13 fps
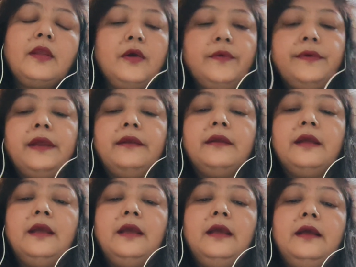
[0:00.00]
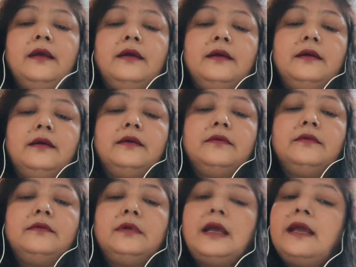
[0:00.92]
All right.
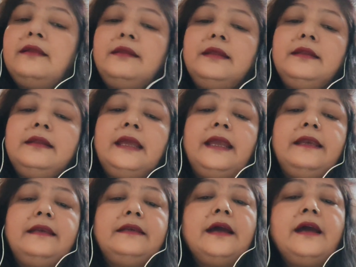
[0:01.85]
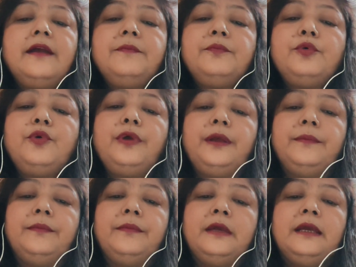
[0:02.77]
And then the entire
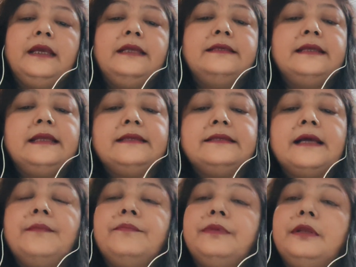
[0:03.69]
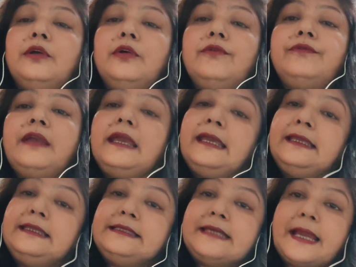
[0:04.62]
poem is an example of
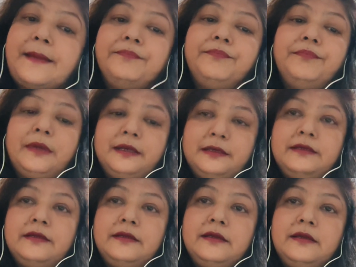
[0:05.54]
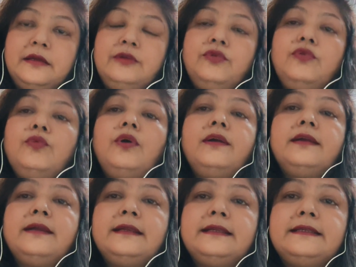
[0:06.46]
enjambment. You know what
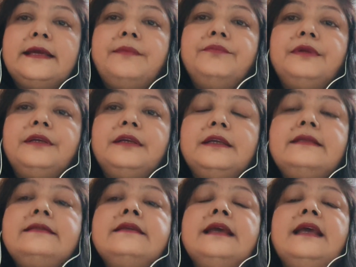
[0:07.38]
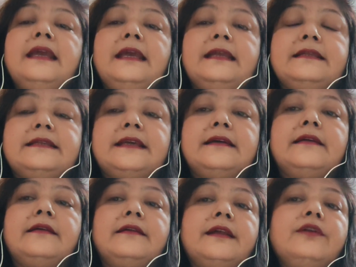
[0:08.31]
an enjambment is? It's a
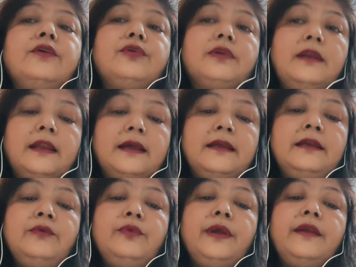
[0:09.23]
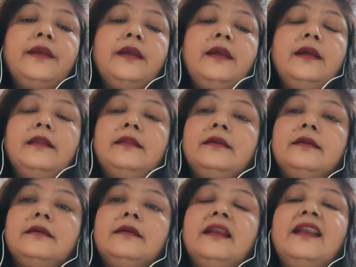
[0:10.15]
run on line where
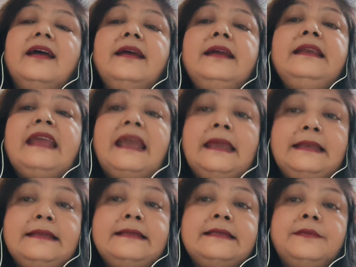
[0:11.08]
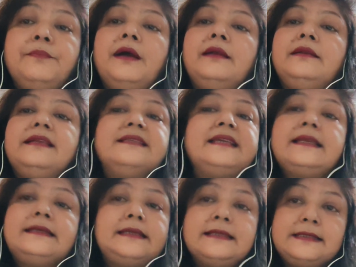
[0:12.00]
the line ends but the
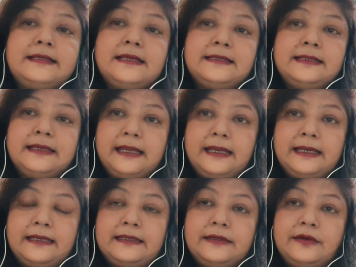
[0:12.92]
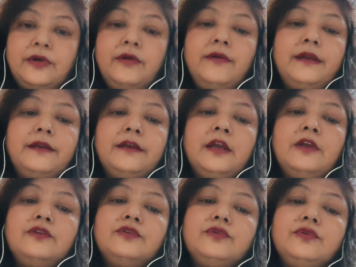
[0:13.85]
sentence doesn't end. All right.
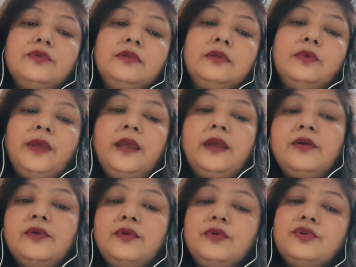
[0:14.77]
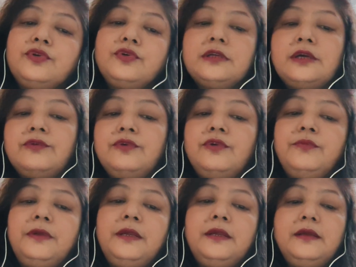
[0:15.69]
So the way a crow shook down on
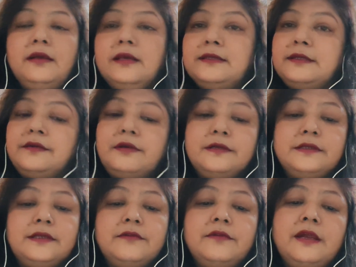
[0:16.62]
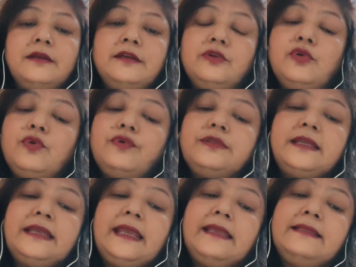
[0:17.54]
me, etc., etc., and it goes
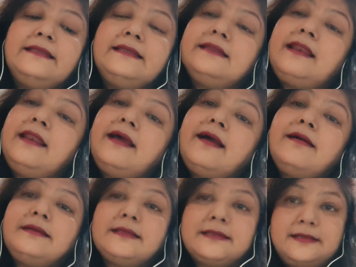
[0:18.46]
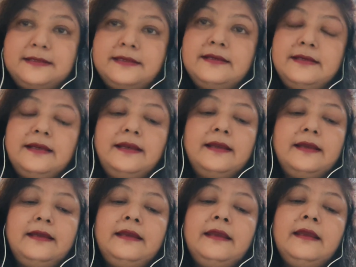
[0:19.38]
and ends in the last
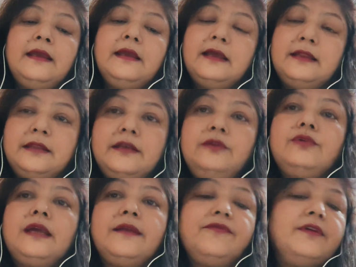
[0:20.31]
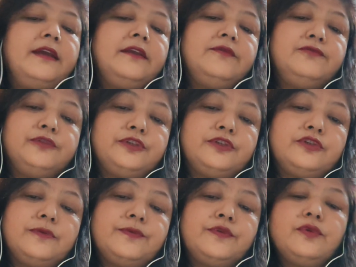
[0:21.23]
line, and then you can find a full
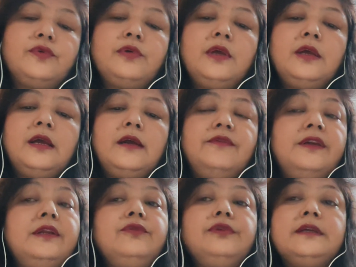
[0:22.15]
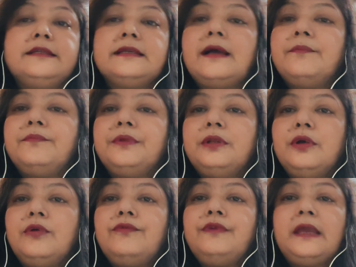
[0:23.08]
stop. So a very good
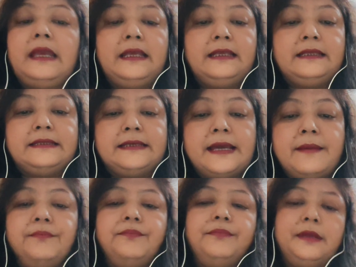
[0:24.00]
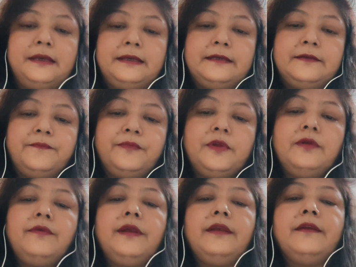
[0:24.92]
example of enjambment.
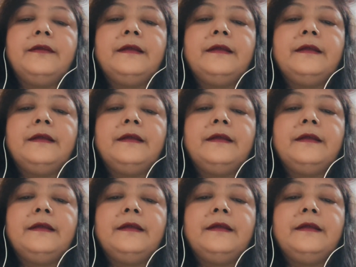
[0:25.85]
All right.